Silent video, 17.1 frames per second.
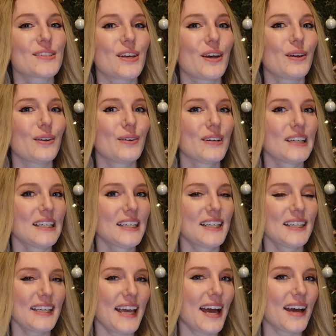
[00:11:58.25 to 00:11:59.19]
So
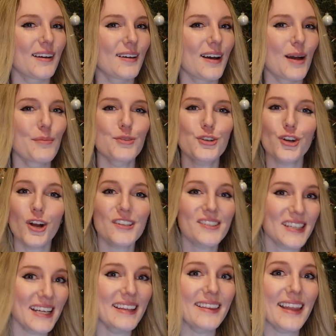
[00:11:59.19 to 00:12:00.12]
yeah, I'm
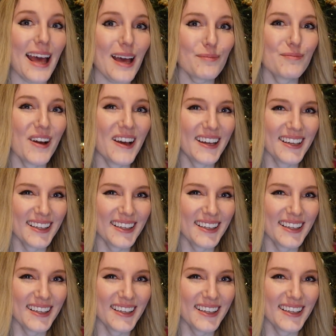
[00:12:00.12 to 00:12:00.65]
trusting them.